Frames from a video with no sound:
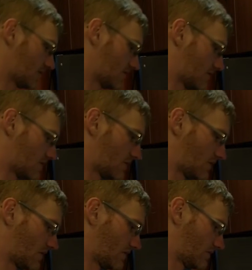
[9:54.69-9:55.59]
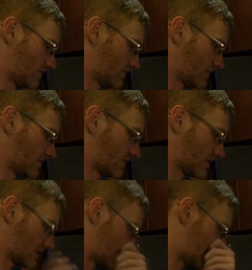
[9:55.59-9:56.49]
So for this
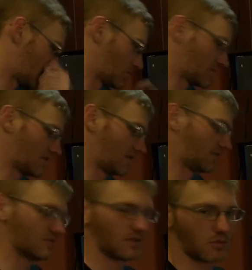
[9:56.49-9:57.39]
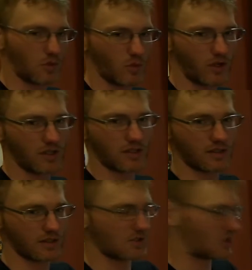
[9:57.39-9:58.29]
example, we'll take number 1 and
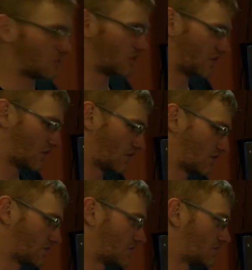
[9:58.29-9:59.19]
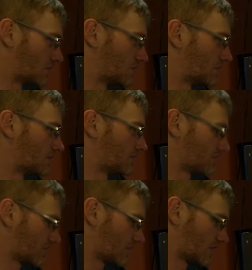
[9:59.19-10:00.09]
let's just move it over to
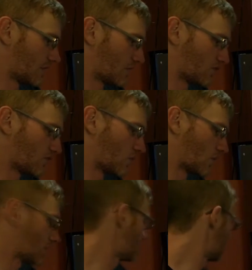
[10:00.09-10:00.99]
number 4.